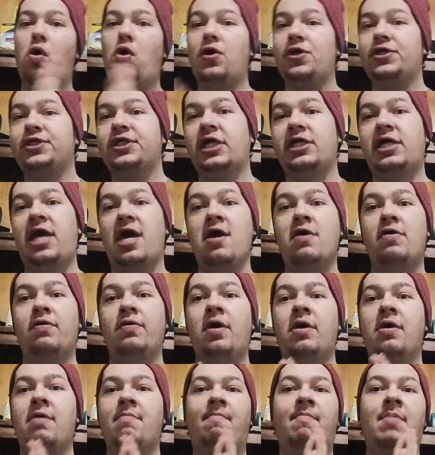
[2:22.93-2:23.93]
or check
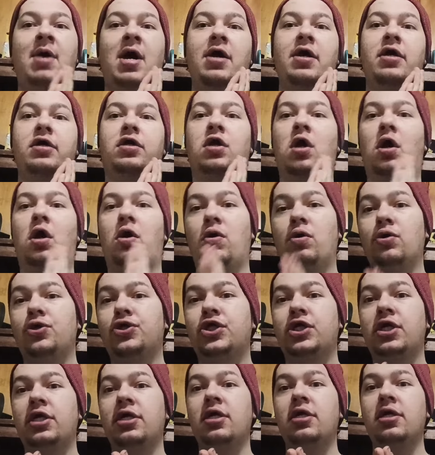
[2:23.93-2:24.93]
out my
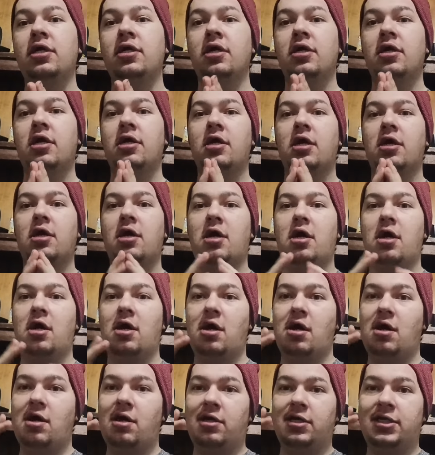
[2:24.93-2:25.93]
Koji
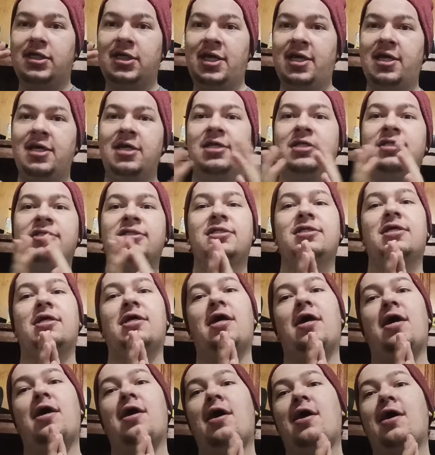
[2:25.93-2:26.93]
links,
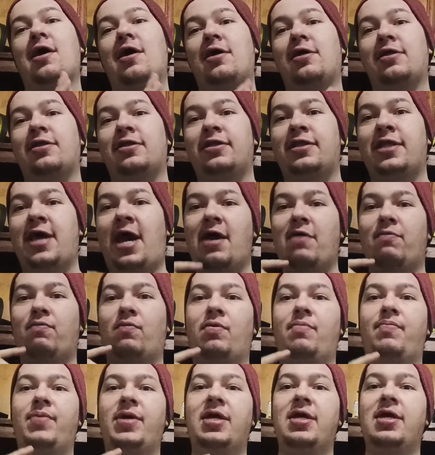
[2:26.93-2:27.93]

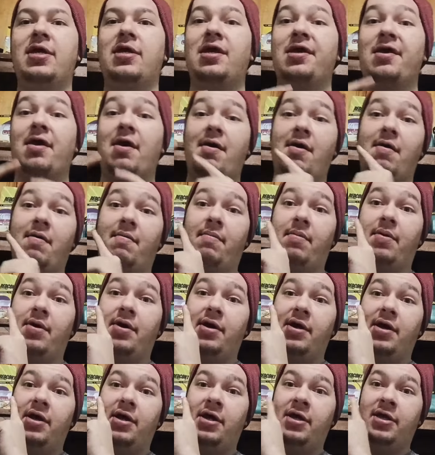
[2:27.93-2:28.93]
that will be
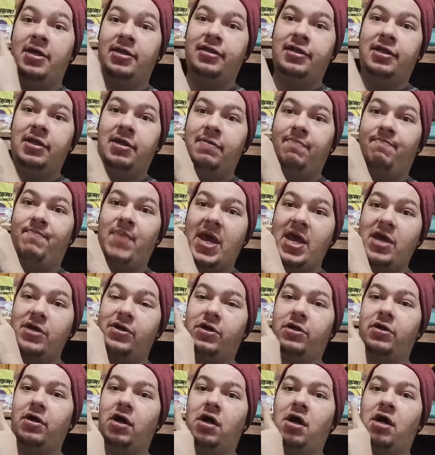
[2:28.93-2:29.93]
in the
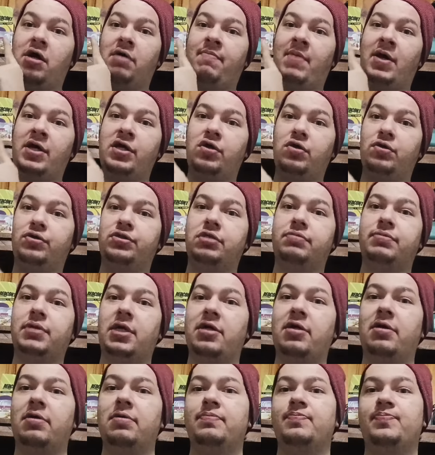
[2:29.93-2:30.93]
banner on my YouTube
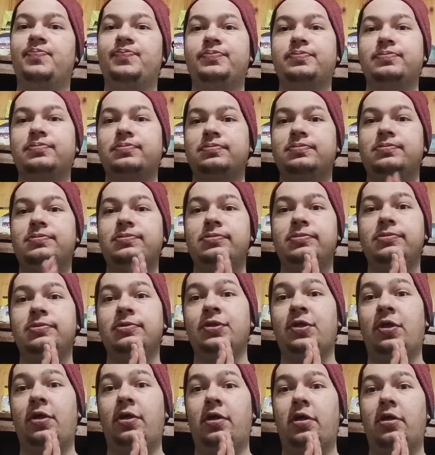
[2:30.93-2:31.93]
channel.
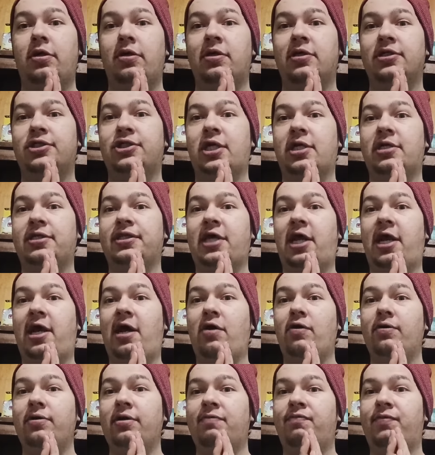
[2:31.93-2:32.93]
You can check that
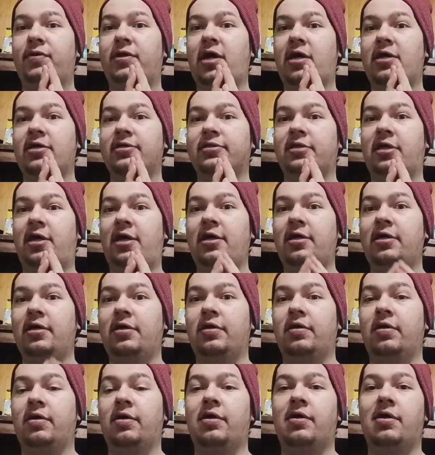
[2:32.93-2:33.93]
out if you guys like.
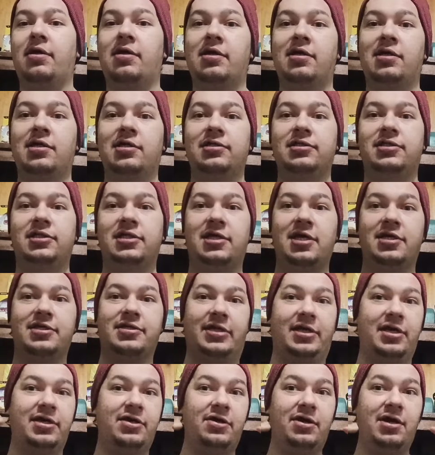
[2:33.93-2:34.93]
See you
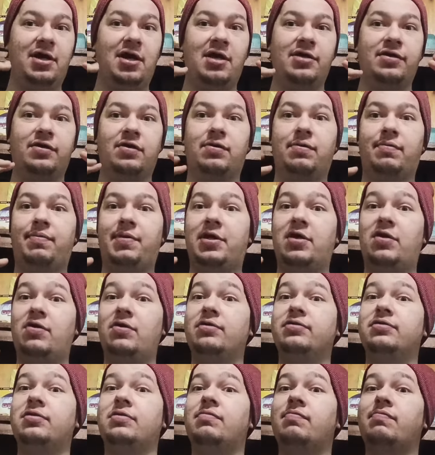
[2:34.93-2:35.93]
guys later. I know the
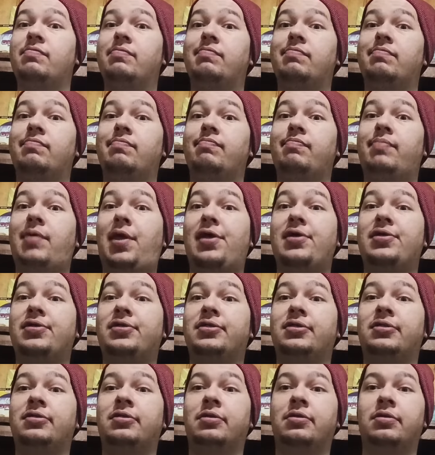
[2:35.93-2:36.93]
heroes.
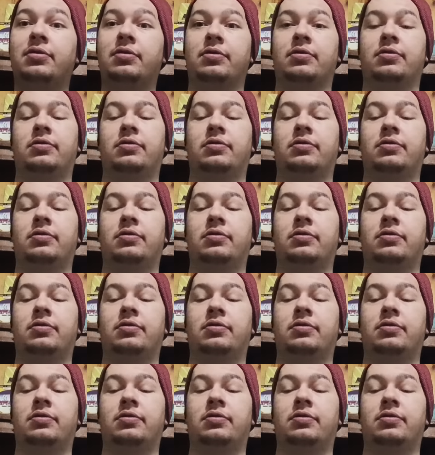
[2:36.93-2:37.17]
Peace.